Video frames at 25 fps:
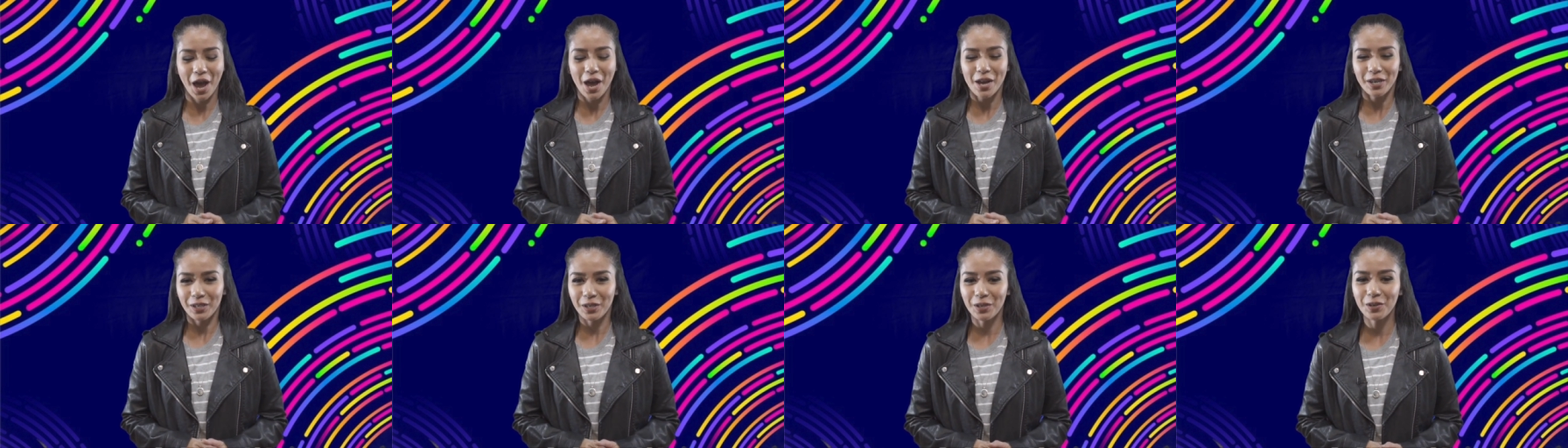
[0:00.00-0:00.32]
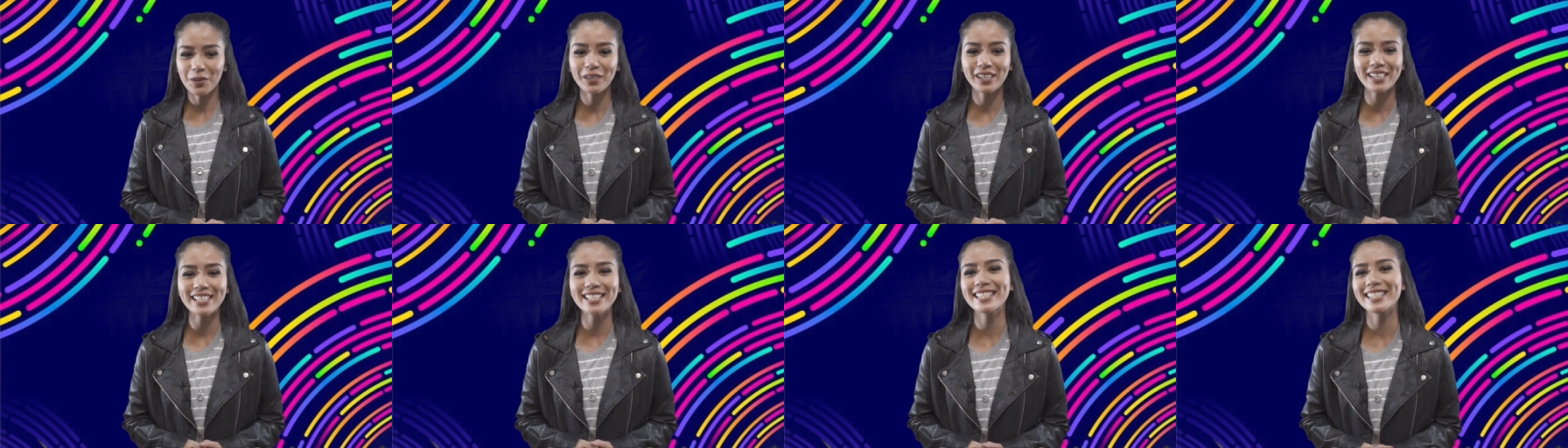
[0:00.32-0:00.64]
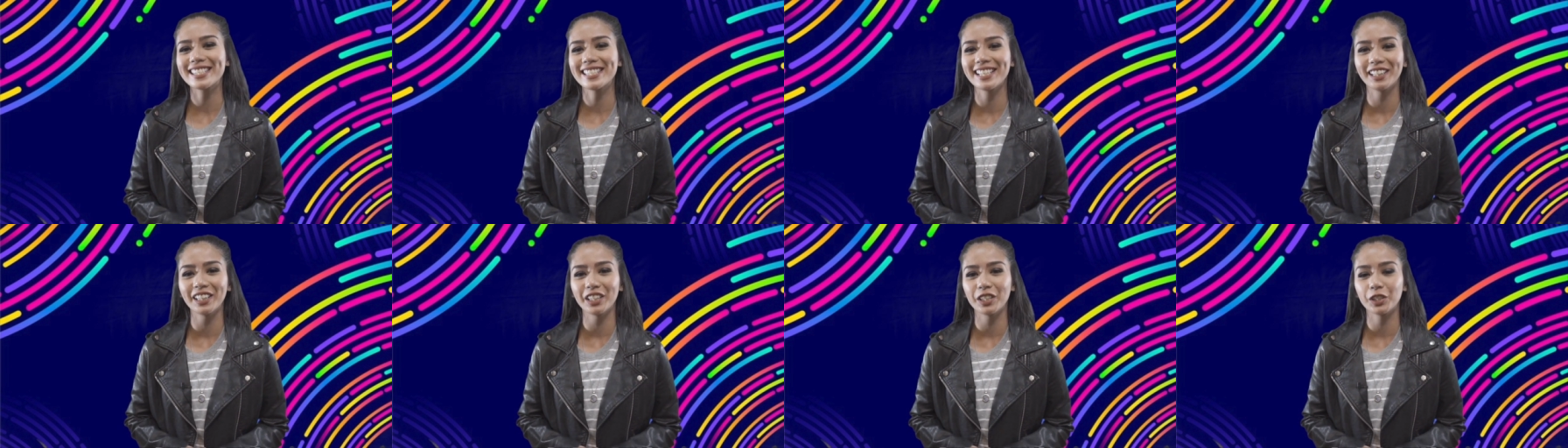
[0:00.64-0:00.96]
You can
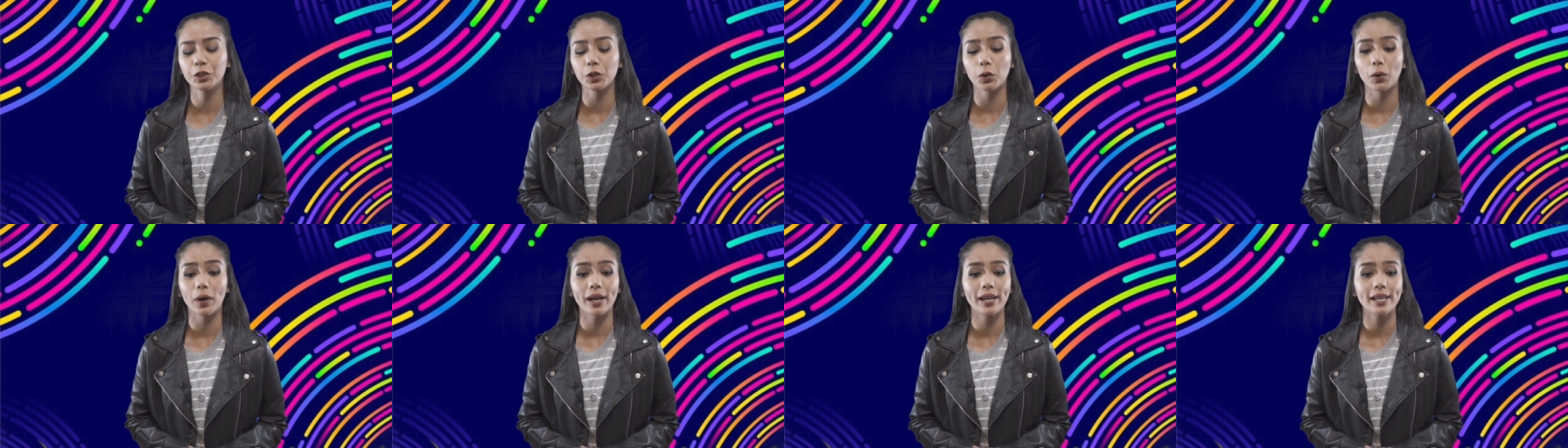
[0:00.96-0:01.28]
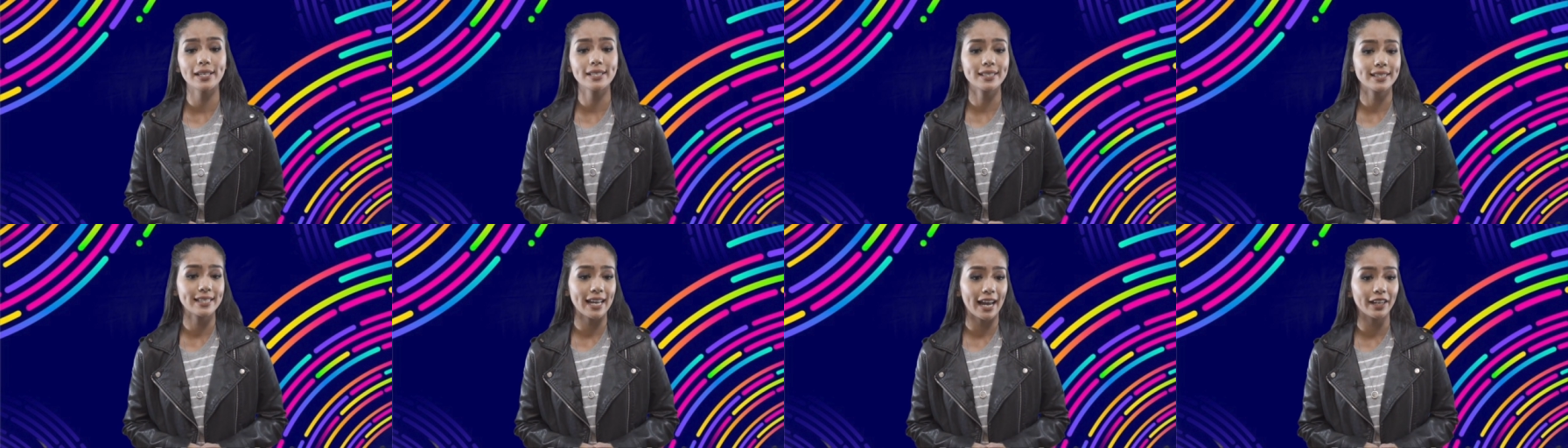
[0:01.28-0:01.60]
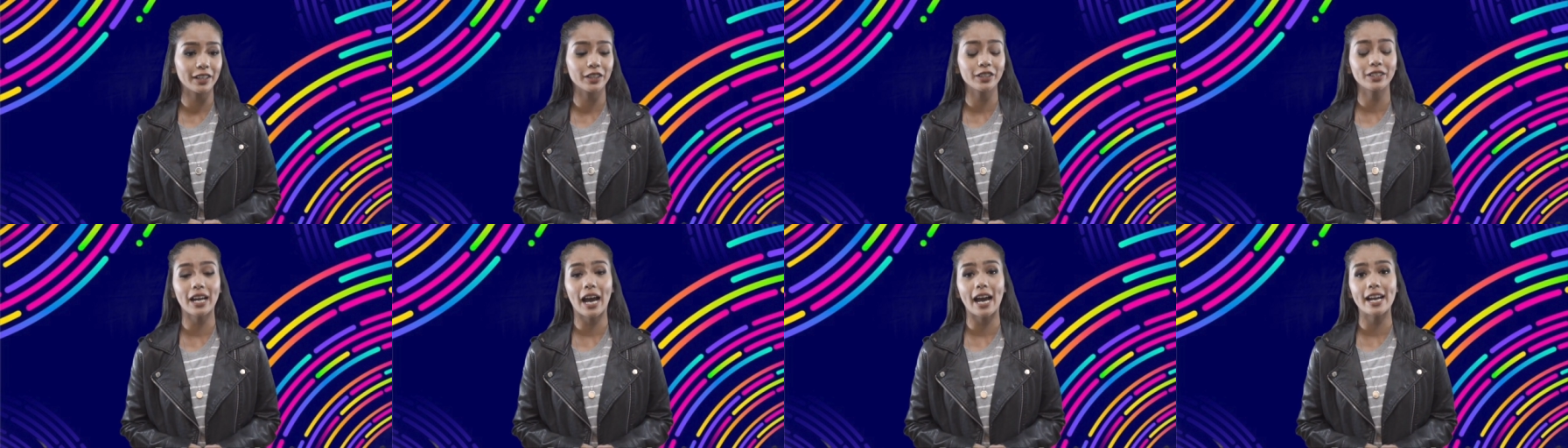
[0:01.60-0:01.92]
still enjoy
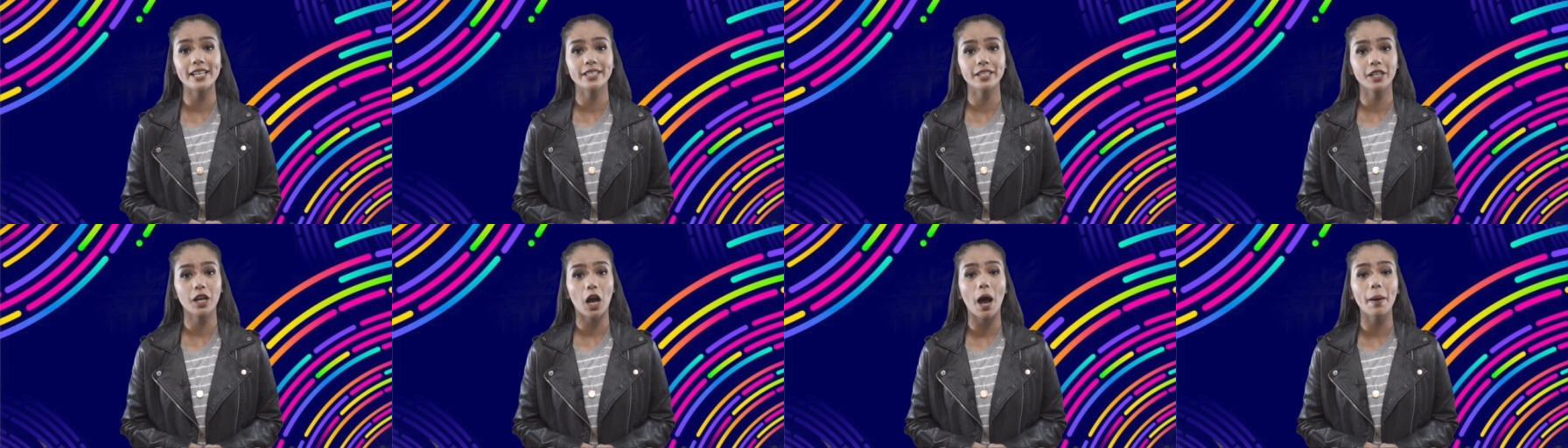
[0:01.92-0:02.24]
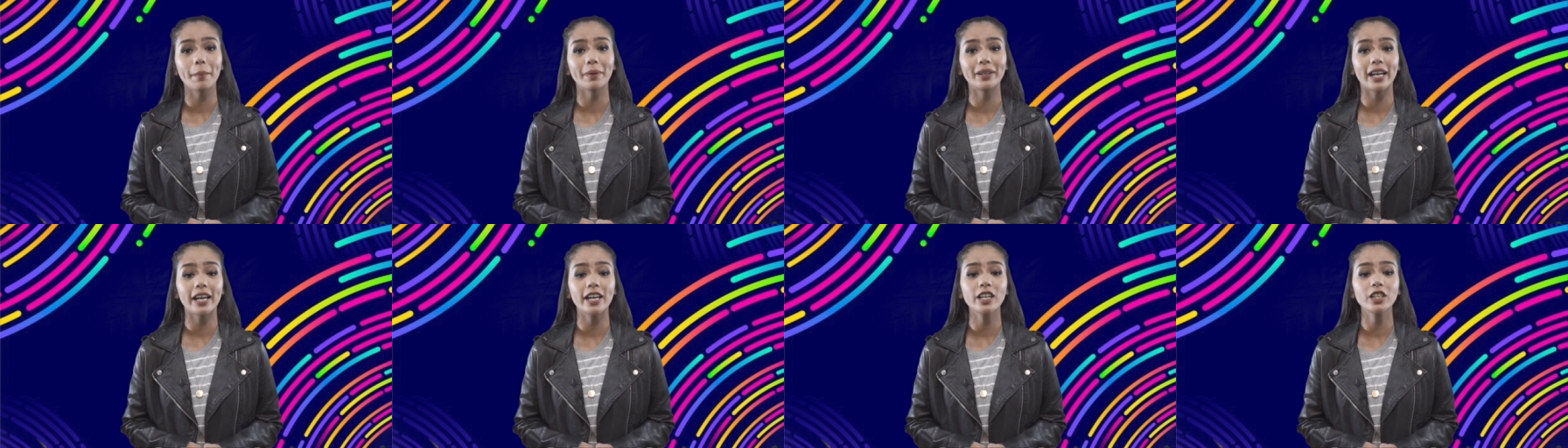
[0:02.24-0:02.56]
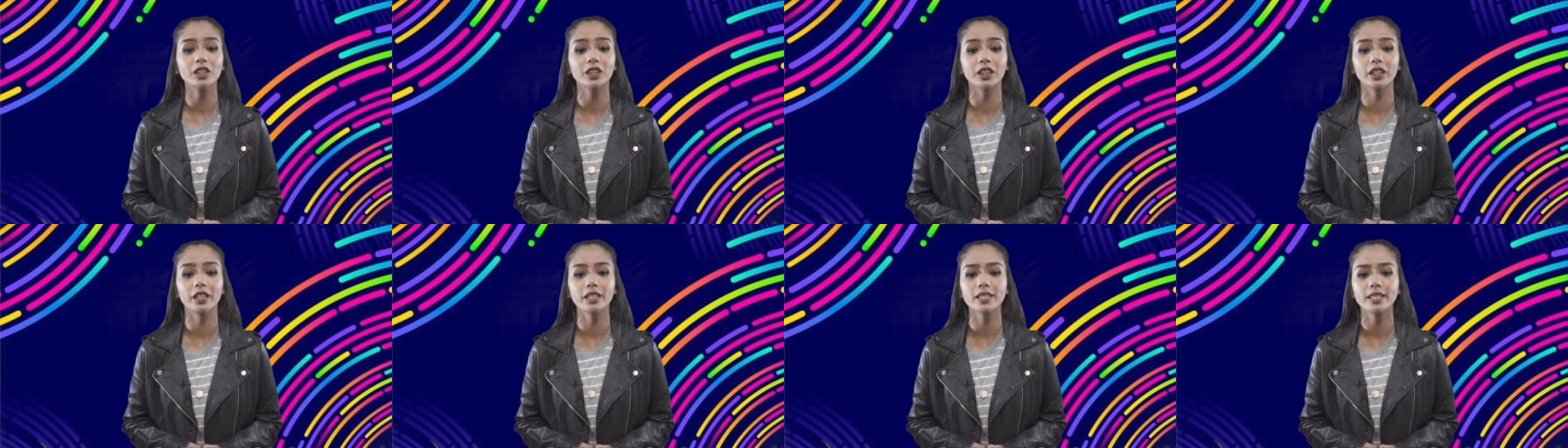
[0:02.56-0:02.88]
standardized
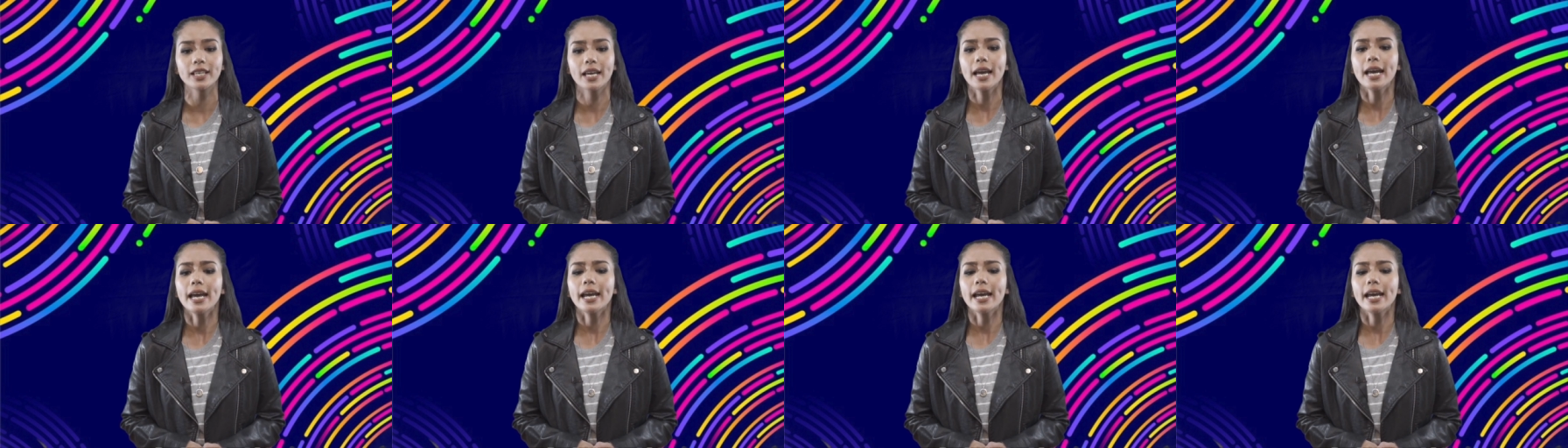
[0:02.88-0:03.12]
accommodations